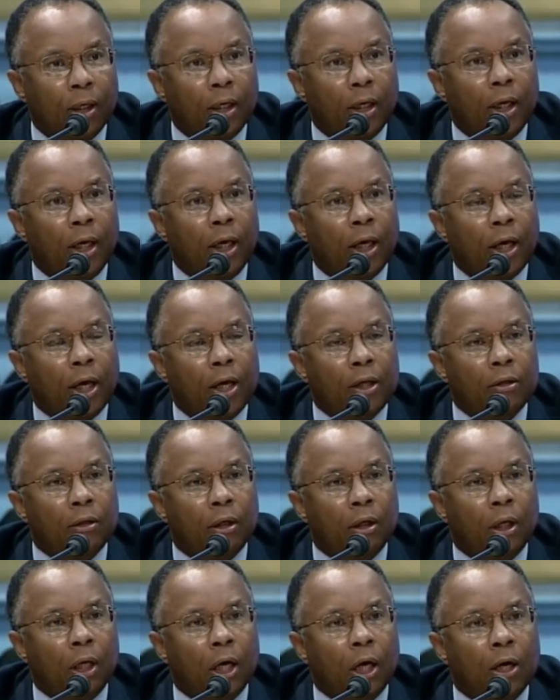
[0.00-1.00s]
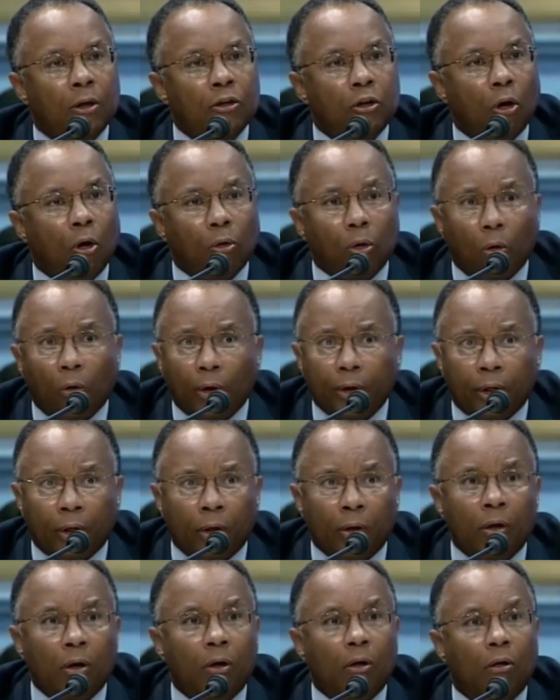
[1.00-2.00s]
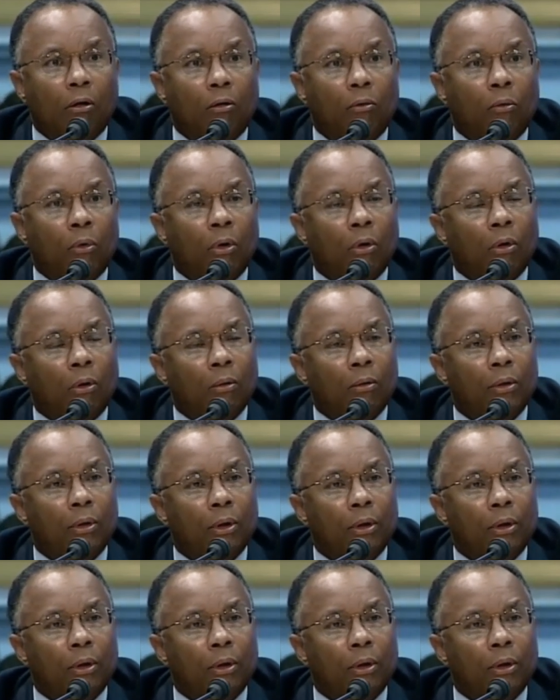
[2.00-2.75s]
and no lawyer will